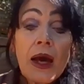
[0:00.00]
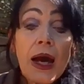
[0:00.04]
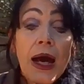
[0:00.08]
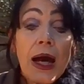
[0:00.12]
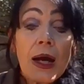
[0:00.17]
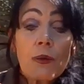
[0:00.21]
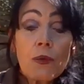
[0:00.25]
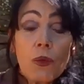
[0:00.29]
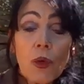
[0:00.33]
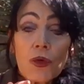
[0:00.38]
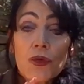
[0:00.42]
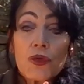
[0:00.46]

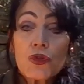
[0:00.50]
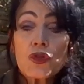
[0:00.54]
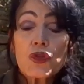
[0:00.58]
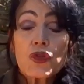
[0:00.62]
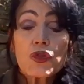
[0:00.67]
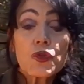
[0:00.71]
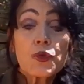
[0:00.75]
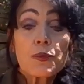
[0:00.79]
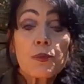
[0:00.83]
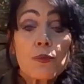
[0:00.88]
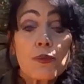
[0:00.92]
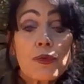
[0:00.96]
I want
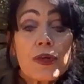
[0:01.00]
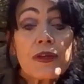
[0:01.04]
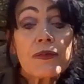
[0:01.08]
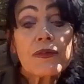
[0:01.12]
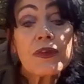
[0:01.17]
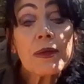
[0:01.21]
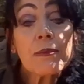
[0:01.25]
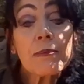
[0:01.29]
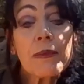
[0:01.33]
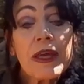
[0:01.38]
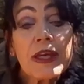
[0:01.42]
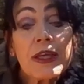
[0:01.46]
to
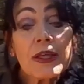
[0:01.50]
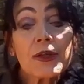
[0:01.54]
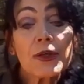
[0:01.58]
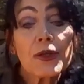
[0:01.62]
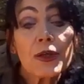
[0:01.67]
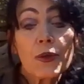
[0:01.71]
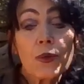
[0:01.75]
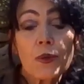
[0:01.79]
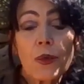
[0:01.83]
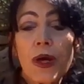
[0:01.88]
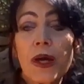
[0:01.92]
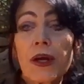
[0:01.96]
briefly make
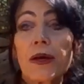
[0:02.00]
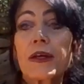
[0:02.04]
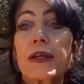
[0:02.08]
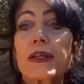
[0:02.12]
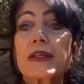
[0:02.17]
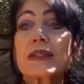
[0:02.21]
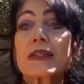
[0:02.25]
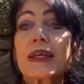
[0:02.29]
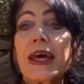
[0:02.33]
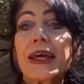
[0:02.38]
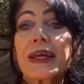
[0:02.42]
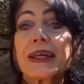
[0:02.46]
you aware
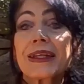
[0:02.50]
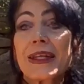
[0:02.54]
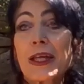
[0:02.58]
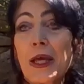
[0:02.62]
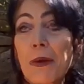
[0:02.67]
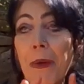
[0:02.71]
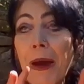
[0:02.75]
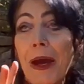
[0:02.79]
exactly